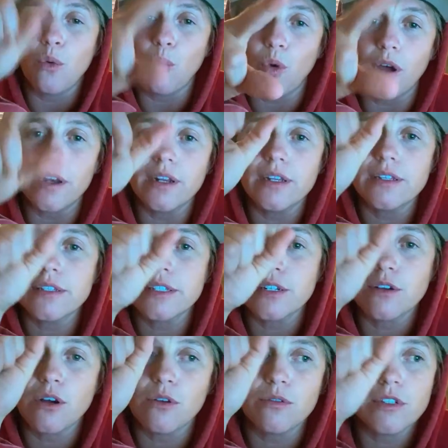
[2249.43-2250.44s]

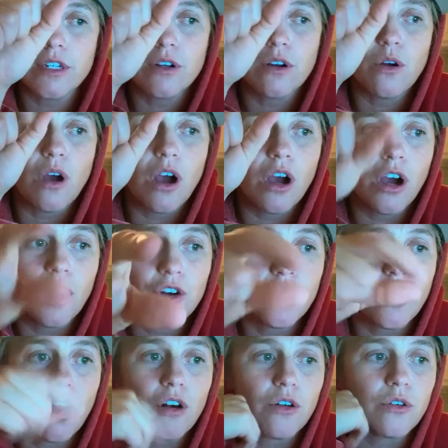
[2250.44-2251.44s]
100
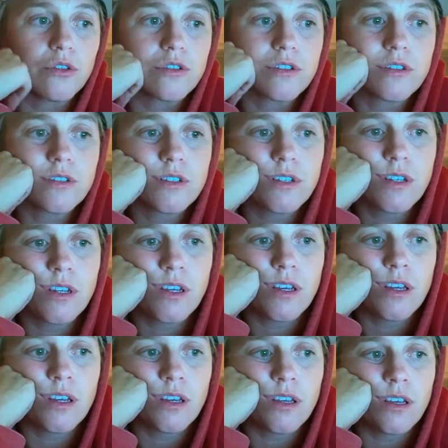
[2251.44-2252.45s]
articles,
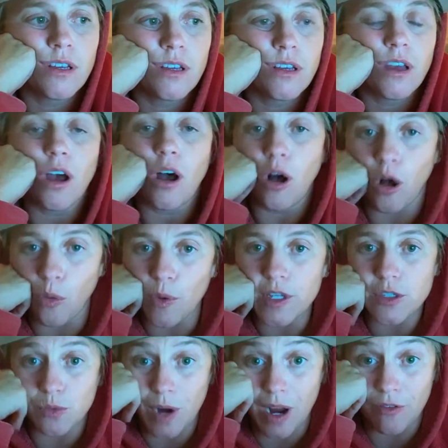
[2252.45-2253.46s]

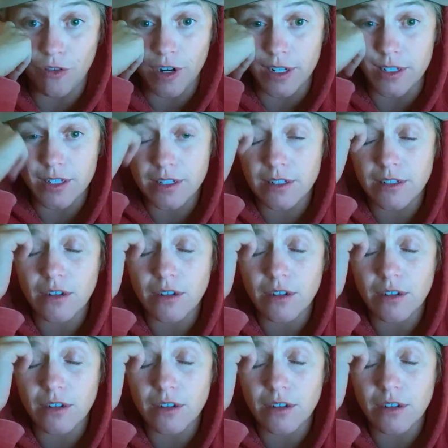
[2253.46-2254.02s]
always referenced